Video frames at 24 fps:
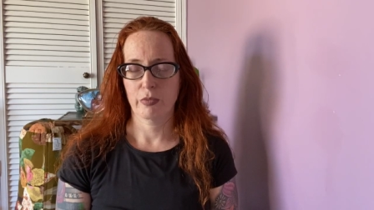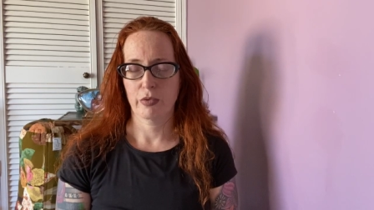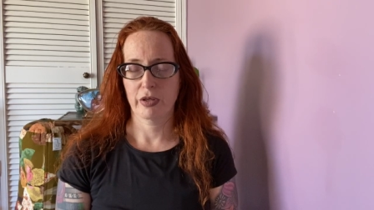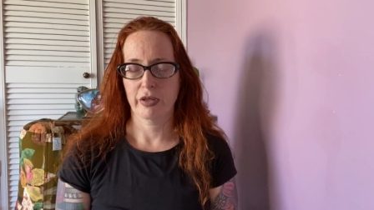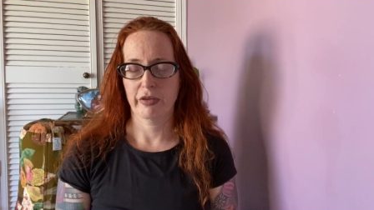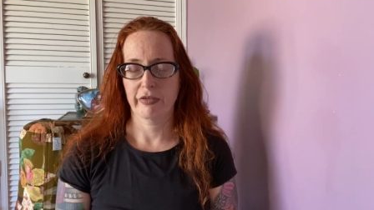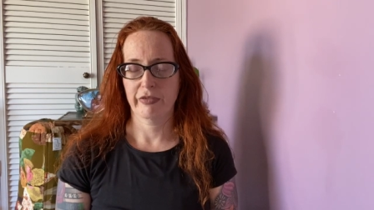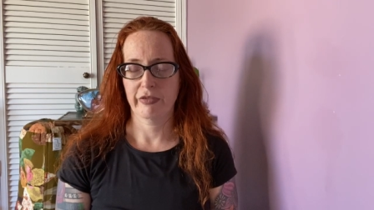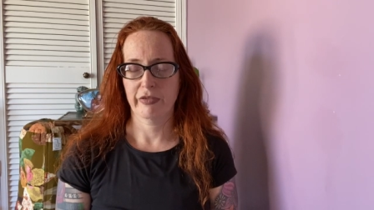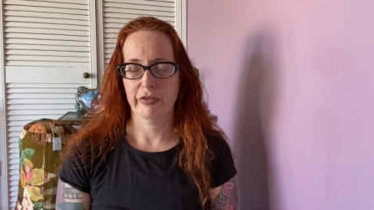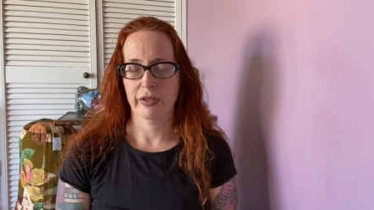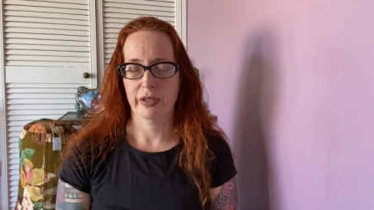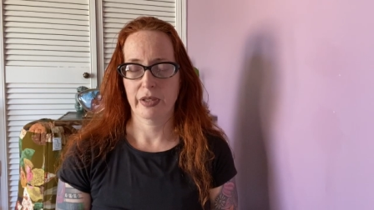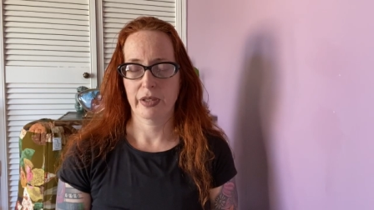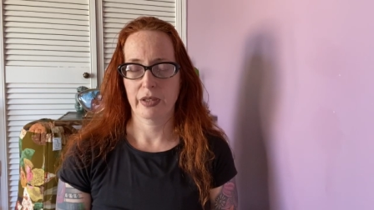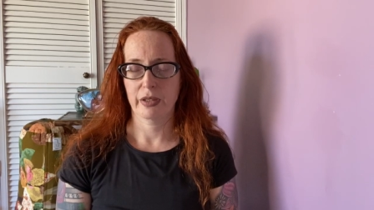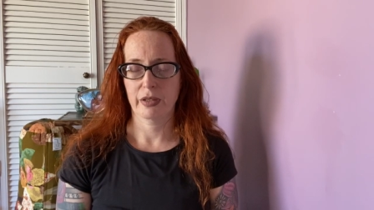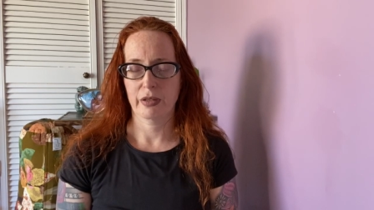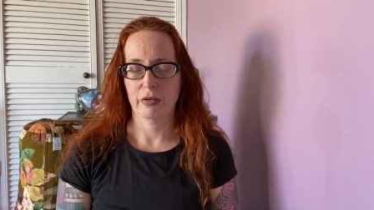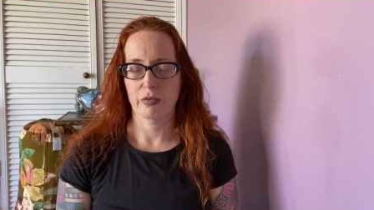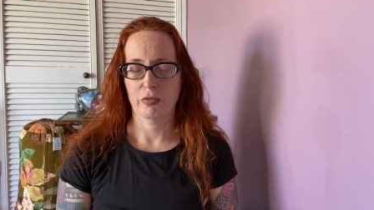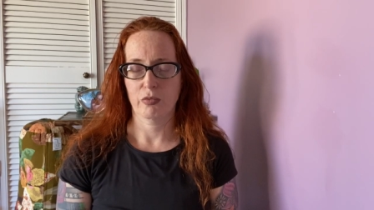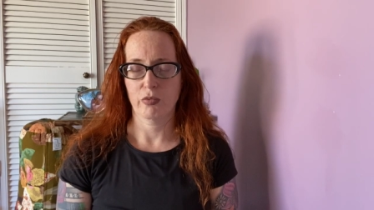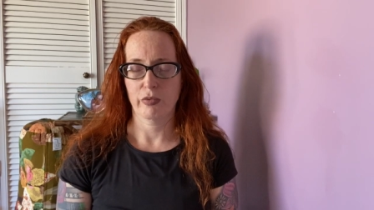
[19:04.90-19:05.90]

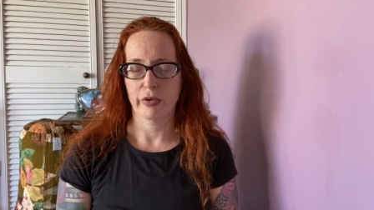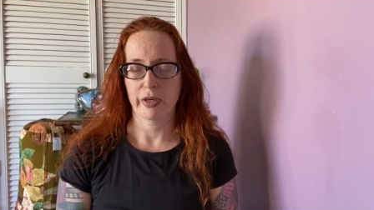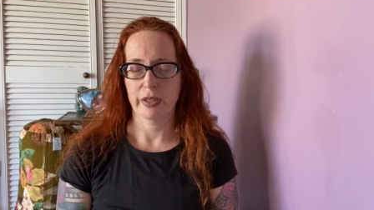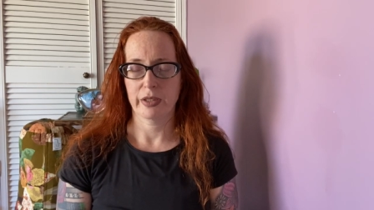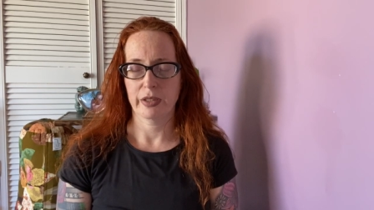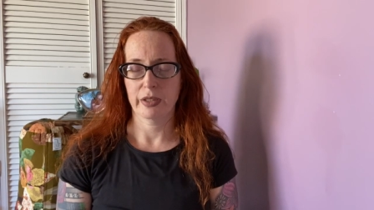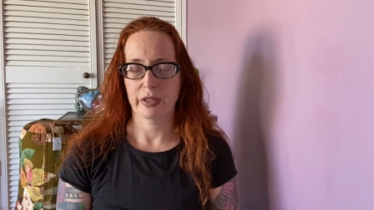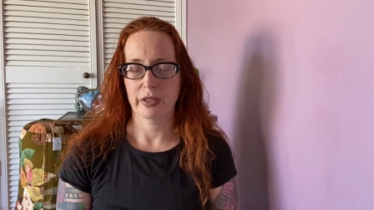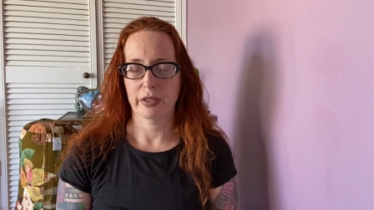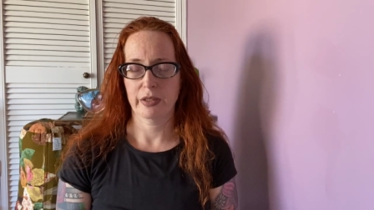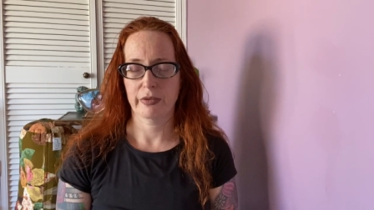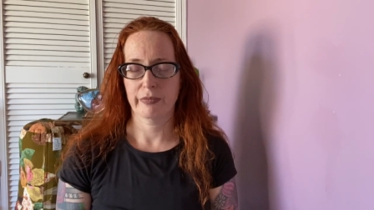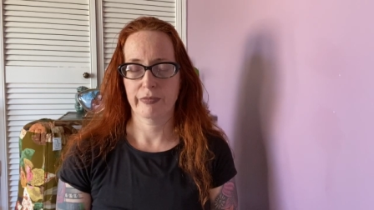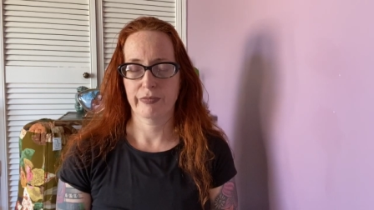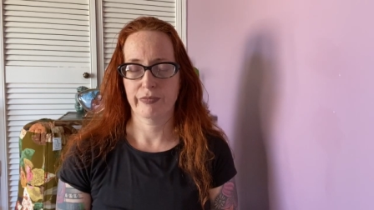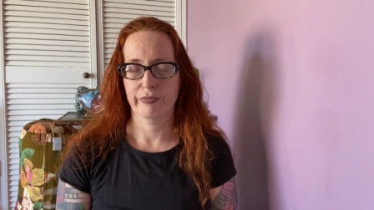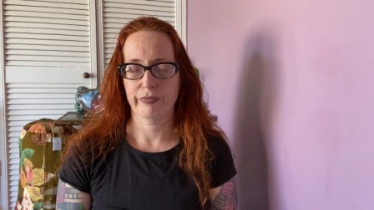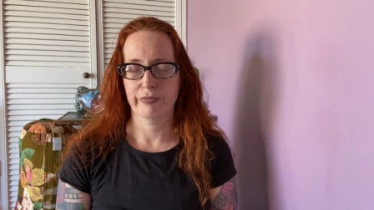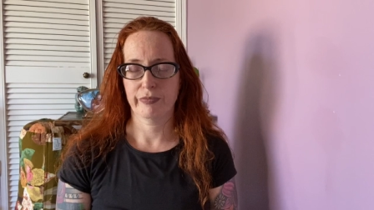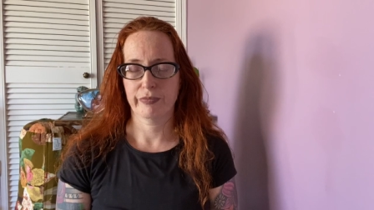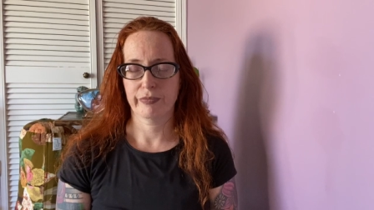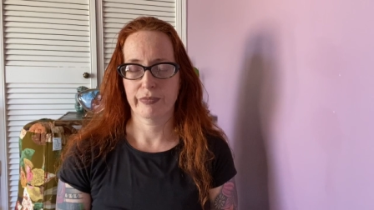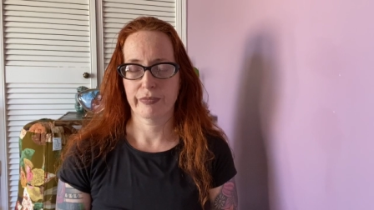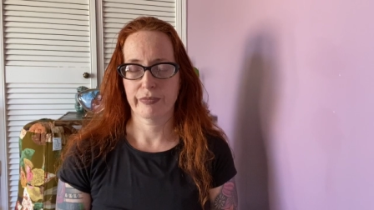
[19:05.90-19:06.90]
feel ready,
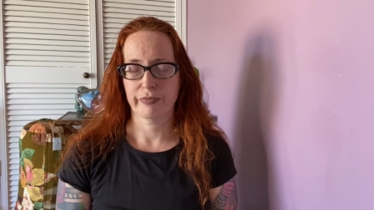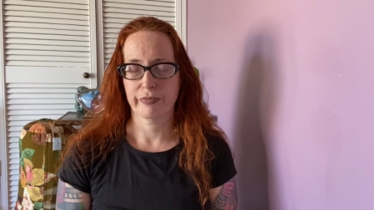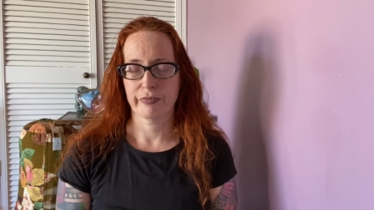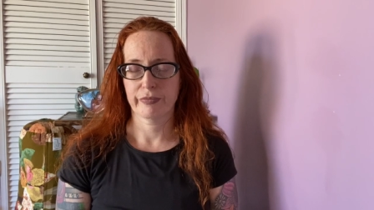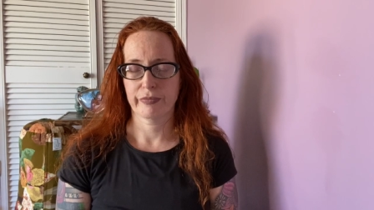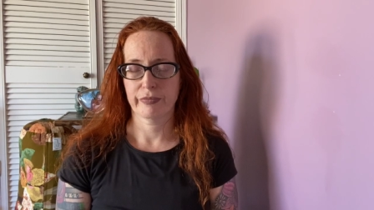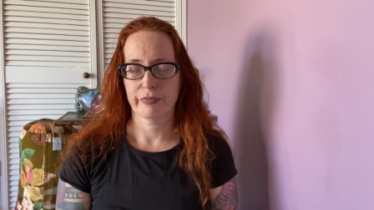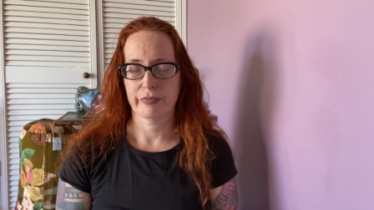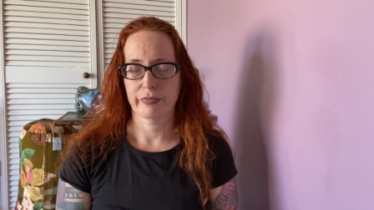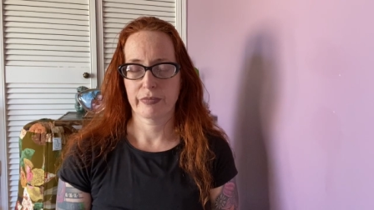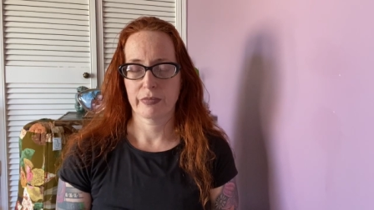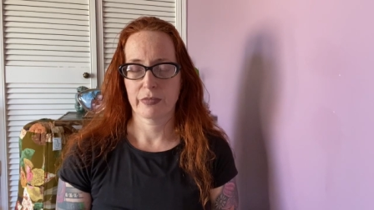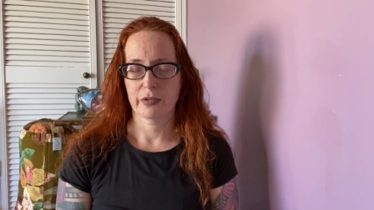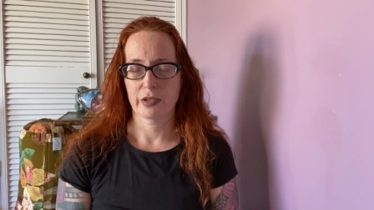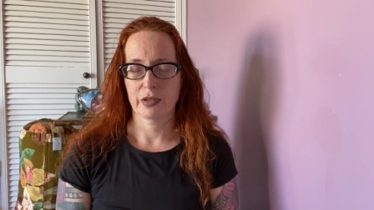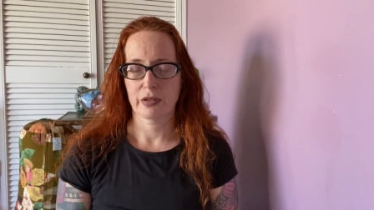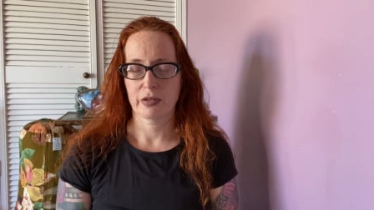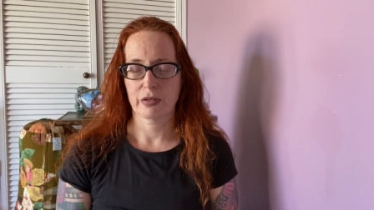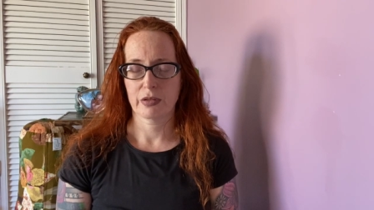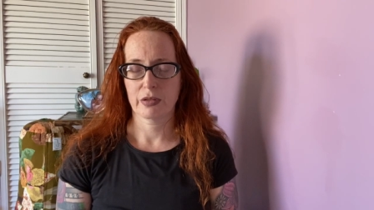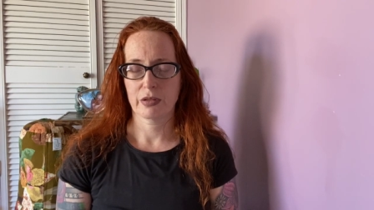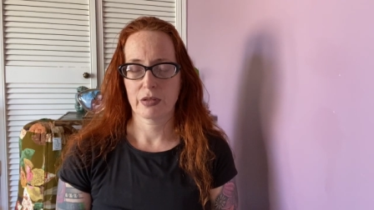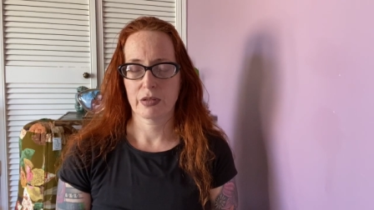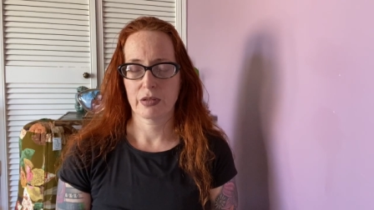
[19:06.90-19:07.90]

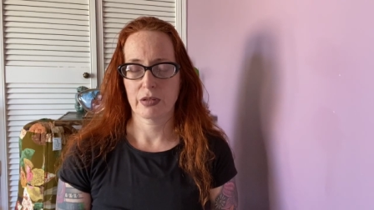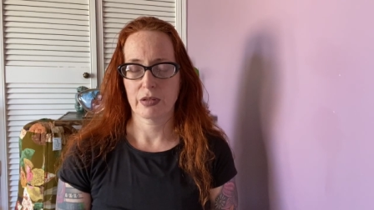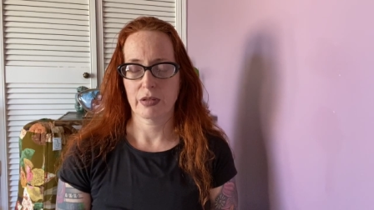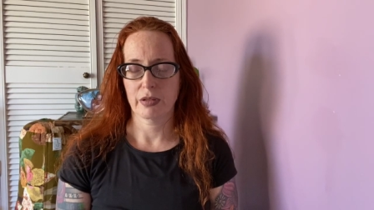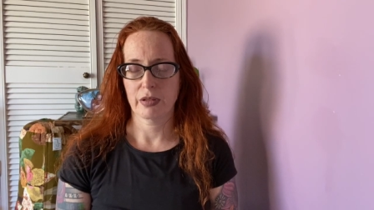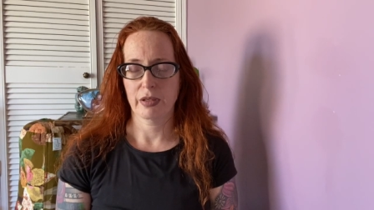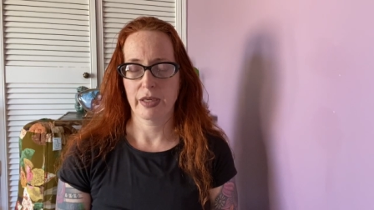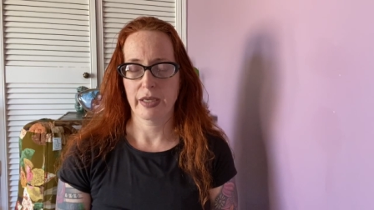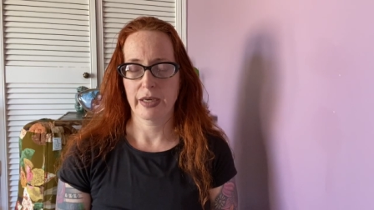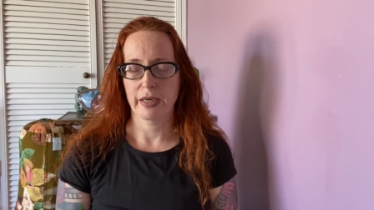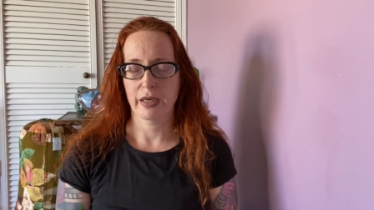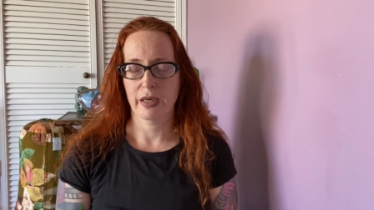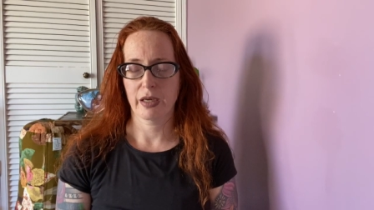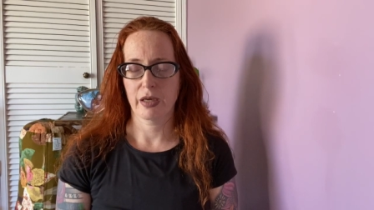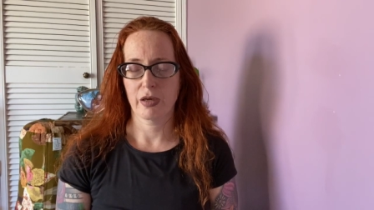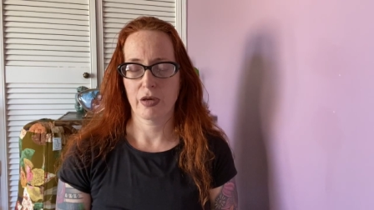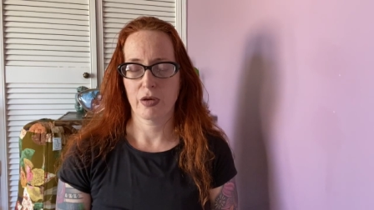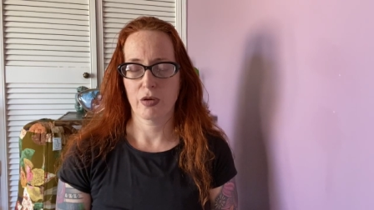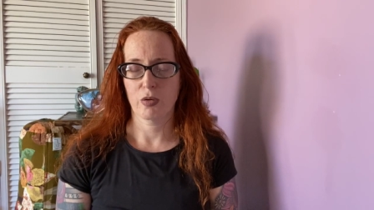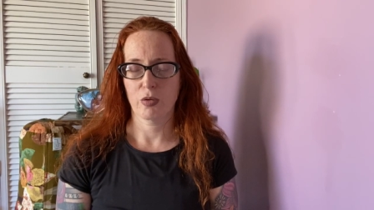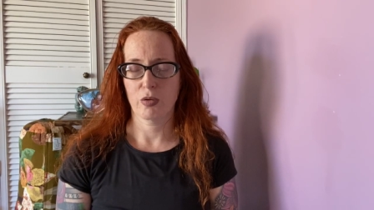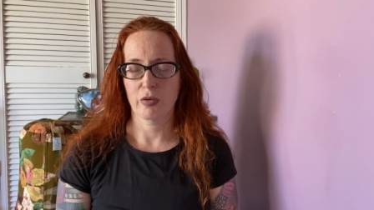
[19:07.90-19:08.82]
just let go